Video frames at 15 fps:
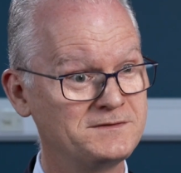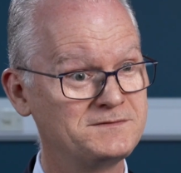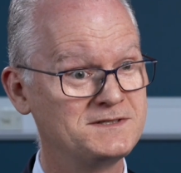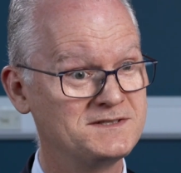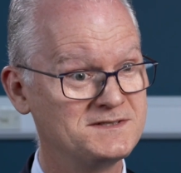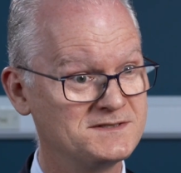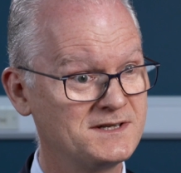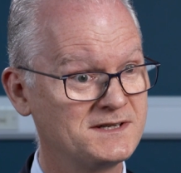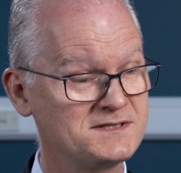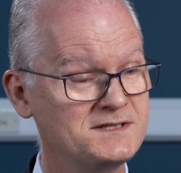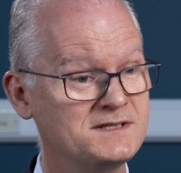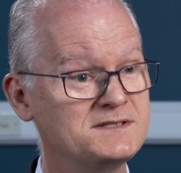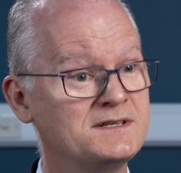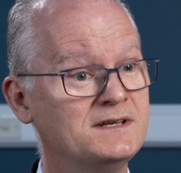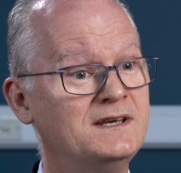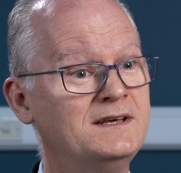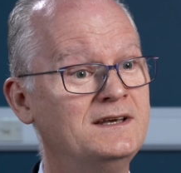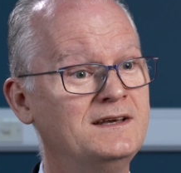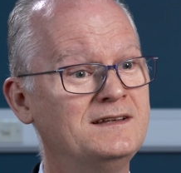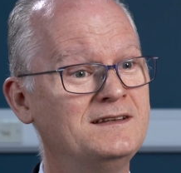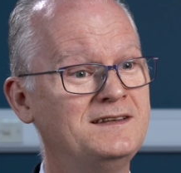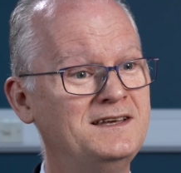50s and 60s,
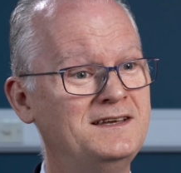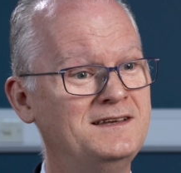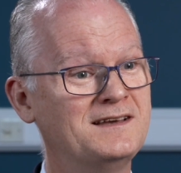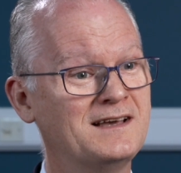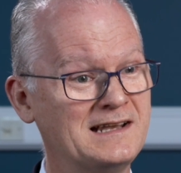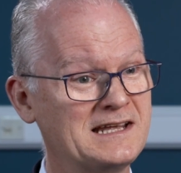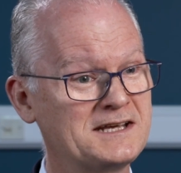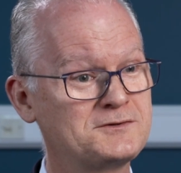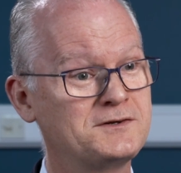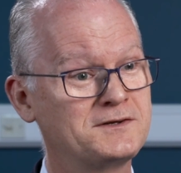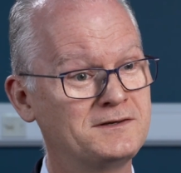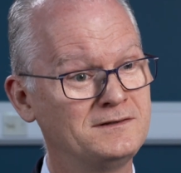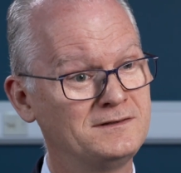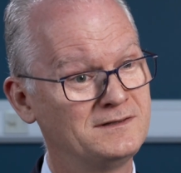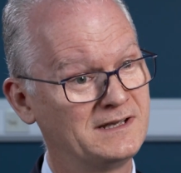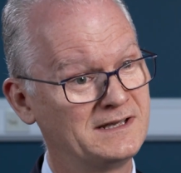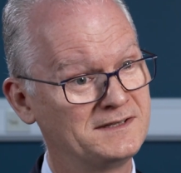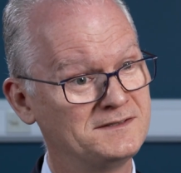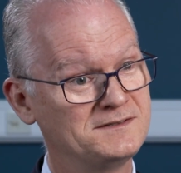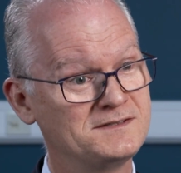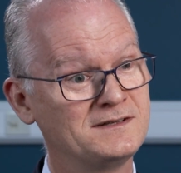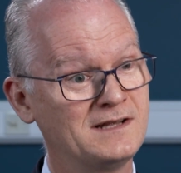the electrical
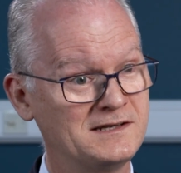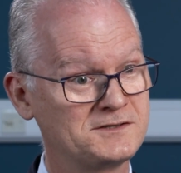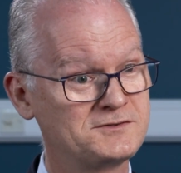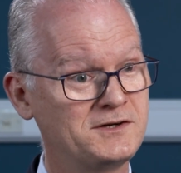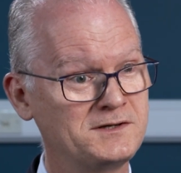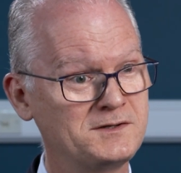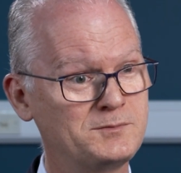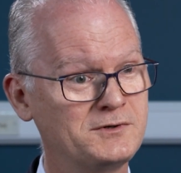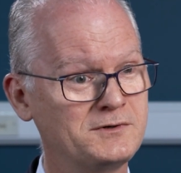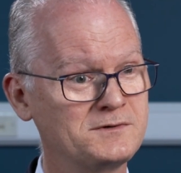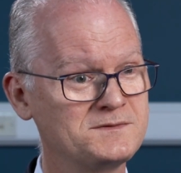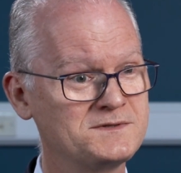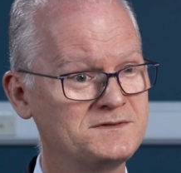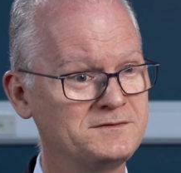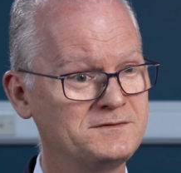and electronic programs